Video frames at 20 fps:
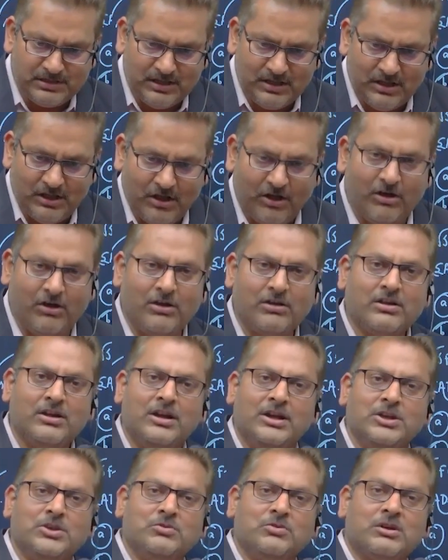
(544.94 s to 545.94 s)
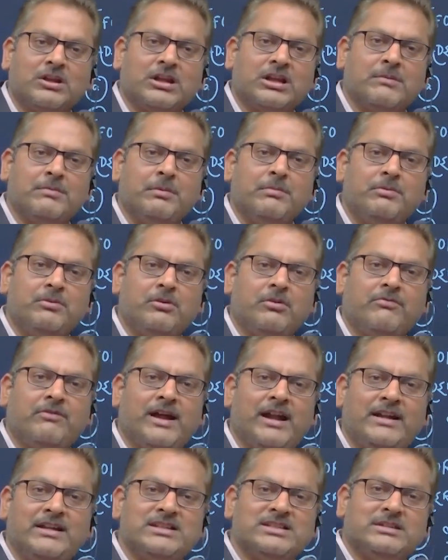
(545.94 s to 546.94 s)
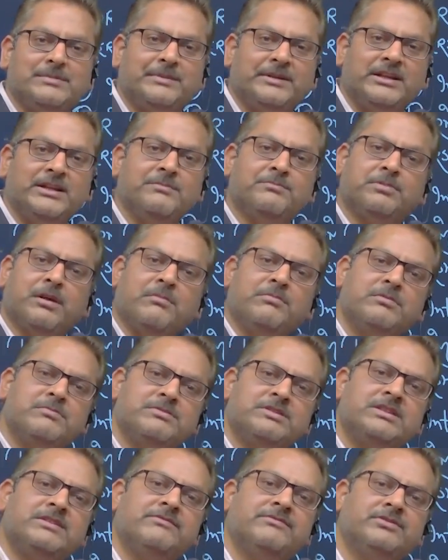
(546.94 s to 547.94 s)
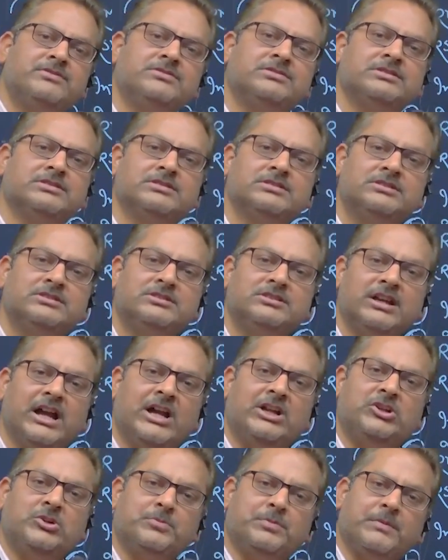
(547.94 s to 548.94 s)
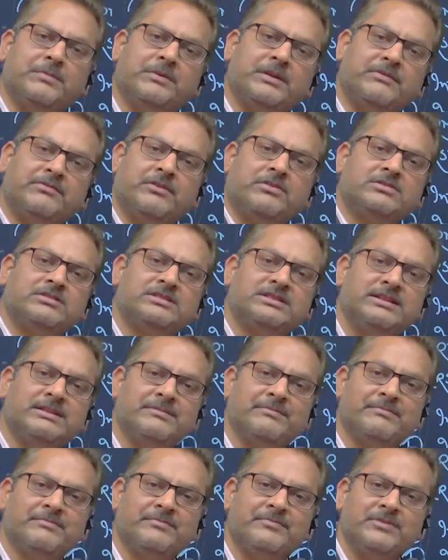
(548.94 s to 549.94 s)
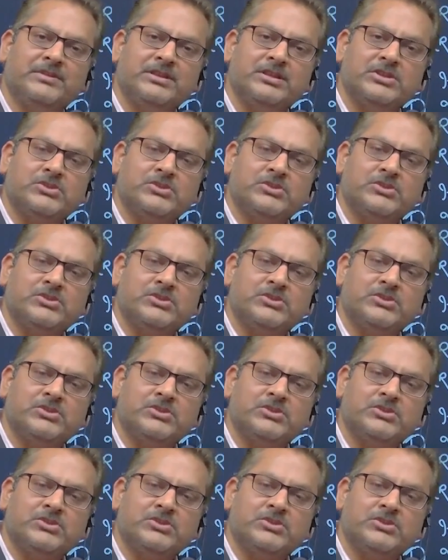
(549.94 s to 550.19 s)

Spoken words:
or you are capable of anticipating problems in future and to prepare for the same? So